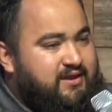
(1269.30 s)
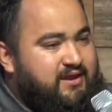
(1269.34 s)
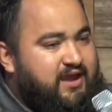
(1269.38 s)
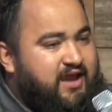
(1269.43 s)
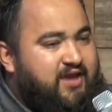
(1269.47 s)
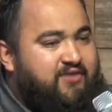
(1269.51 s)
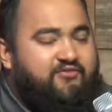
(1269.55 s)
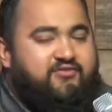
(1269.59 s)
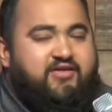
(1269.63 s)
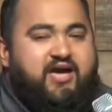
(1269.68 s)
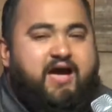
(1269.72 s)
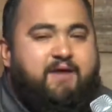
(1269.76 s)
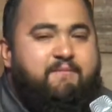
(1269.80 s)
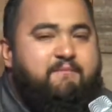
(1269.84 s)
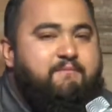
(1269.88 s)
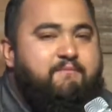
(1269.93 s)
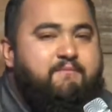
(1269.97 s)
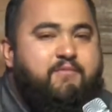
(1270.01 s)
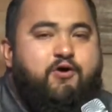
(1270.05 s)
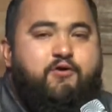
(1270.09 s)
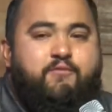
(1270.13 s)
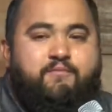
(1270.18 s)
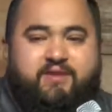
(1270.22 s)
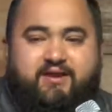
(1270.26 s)
And that
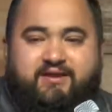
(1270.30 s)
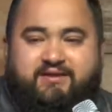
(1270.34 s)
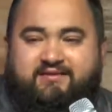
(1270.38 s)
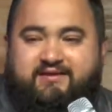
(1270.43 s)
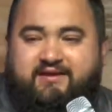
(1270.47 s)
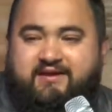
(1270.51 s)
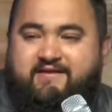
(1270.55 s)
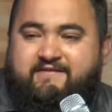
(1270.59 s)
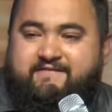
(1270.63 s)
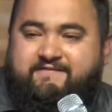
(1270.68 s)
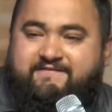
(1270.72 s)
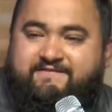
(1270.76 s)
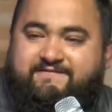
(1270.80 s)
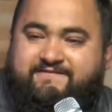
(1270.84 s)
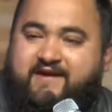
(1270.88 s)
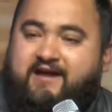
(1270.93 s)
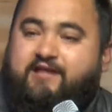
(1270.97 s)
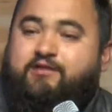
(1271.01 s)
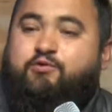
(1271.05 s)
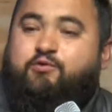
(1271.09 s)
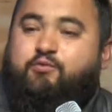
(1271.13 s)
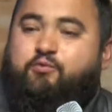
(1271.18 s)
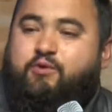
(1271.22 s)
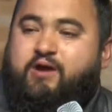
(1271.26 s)
moment
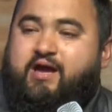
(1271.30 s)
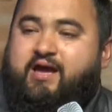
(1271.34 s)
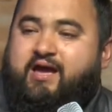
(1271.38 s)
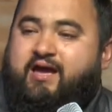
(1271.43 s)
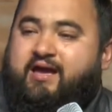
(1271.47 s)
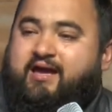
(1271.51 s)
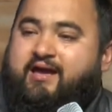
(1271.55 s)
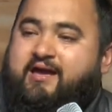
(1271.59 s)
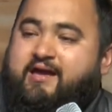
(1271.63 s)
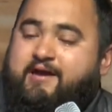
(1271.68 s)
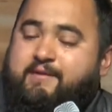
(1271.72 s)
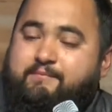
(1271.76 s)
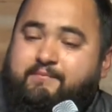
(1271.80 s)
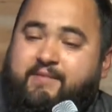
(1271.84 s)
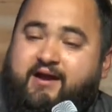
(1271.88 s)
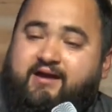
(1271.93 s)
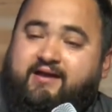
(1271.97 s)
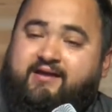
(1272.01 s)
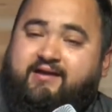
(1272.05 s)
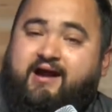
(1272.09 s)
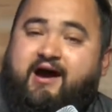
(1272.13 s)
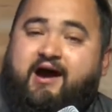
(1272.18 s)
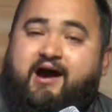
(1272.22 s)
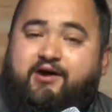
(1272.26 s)
fell away.
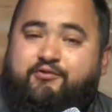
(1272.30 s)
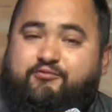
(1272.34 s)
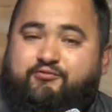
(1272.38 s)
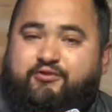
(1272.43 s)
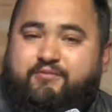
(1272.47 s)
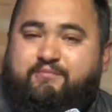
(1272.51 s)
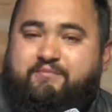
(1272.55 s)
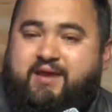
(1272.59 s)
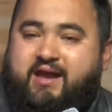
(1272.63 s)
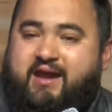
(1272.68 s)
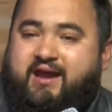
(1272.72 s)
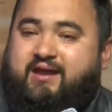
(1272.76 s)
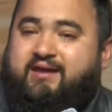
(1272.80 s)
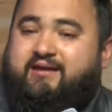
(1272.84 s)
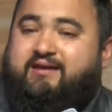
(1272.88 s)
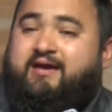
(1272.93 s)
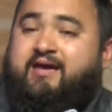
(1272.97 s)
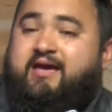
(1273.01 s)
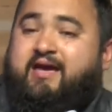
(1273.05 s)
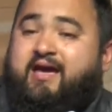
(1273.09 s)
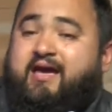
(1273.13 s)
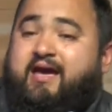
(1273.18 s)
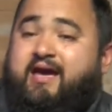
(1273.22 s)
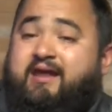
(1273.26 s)
My God remained.
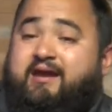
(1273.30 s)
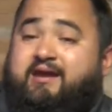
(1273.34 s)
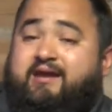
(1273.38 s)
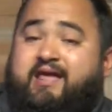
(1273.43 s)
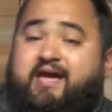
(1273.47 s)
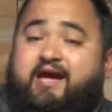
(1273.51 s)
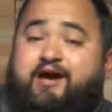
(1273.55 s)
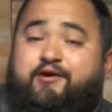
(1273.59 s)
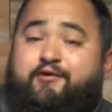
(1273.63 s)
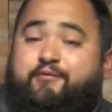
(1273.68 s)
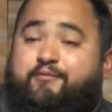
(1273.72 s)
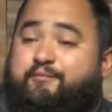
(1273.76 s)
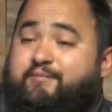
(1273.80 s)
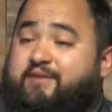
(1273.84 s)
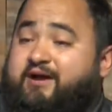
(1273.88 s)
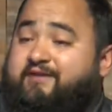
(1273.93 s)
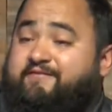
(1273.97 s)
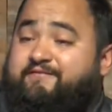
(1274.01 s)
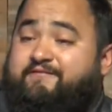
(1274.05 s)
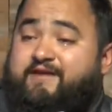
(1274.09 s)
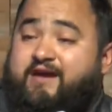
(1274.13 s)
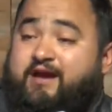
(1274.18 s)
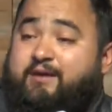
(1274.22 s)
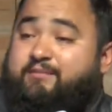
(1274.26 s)
And now
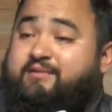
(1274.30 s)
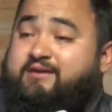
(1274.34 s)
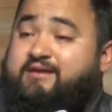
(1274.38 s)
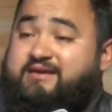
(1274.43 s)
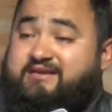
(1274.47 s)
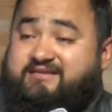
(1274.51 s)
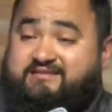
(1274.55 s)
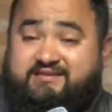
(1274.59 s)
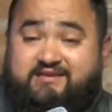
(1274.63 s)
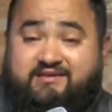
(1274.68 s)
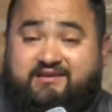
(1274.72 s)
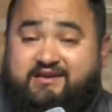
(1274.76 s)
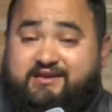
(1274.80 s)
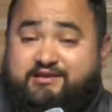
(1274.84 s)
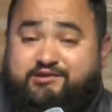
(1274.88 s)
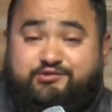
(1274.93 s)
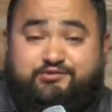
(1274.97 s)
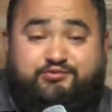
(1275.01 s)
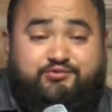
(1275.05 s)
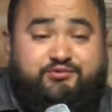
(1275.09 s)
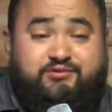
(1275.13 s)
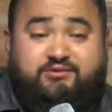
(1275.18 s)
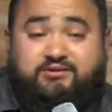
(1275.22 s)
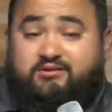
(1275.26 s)
my family is in
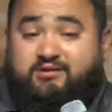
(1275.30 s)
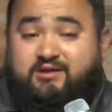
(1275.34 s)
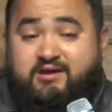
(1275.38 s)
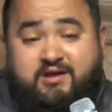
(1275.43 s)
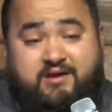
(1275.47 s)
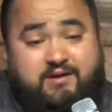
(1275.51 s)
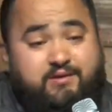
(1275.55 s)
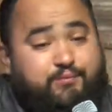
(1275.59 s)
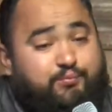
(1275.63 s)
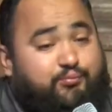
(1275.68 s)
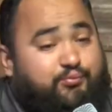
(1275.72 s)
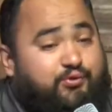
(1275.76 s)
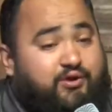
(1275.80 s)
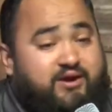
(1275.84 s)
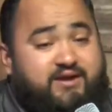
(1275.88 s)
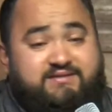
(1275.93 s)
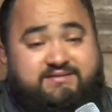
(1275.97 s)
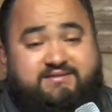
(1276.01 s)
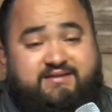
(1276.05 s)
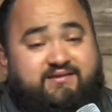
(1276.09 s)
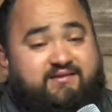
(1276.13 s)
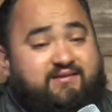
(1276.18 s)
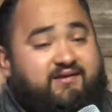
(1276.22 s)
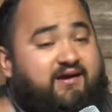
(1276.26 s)
Israel,
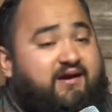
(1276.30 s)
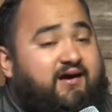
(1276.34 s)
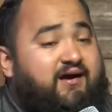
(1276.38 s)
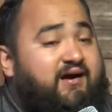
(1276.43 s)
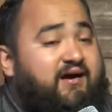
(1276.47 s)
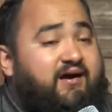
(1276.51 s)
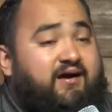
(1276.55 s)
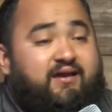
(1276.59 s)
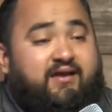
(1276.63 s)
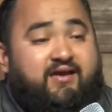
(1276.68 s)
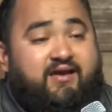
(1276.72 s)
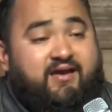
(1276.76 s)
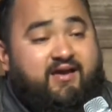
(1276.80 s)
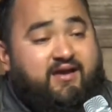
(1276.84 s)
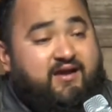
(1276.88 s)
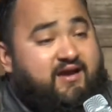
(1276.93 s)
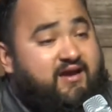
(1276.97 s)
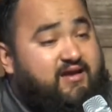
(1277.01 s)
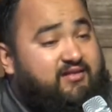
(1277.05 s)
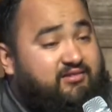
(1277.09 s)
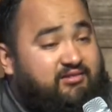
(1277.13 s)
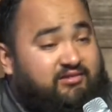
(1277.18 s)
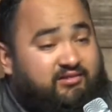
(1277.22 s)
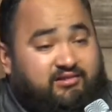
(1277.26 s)
praising God
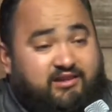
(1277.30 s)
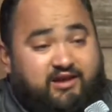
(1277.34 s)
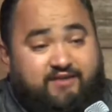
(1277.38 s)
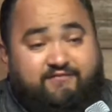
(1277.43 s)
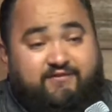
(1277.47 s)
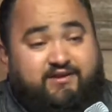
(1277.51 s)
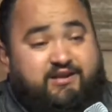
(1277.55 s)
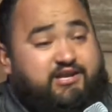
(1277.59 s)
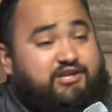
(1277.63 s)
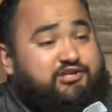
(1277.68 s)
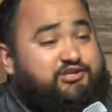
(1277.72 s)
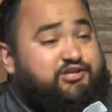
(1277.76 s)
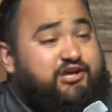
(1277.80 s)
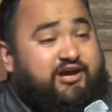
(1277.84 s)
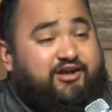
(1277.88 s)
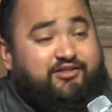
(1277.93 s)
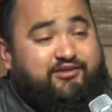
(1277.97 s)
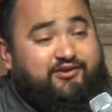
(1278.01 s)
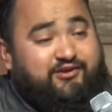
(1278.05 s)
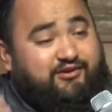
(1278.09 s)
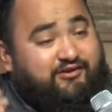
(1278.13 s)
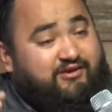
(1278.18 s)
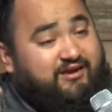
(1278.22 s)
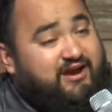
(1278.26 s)
and loving each
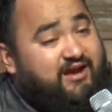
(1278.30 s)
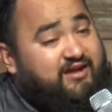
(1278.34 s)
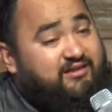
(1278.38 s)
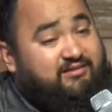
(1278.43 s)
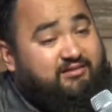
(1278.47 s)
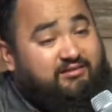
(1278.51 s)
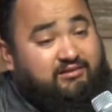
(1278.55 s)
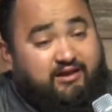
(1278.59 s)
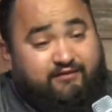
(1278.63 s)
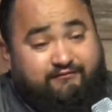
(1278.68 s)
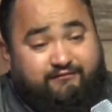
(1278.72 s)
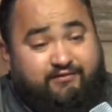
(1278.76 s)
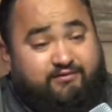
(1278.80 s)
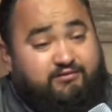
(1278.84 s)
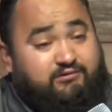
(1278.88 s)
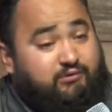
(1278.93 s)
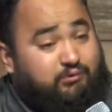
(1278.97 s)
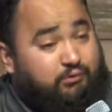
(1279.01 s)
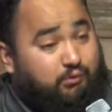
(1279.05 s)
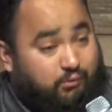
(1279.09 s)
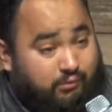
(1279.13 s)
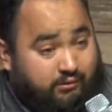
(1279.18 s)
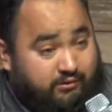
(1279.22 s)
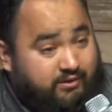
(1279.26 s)
other and loving the
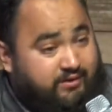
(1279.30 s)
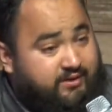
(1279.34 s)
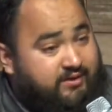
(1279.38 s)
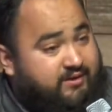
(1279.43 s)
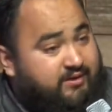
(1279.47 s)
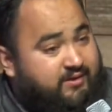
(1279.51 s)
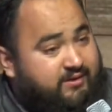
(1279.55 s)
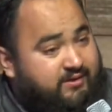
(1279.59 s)
Lord.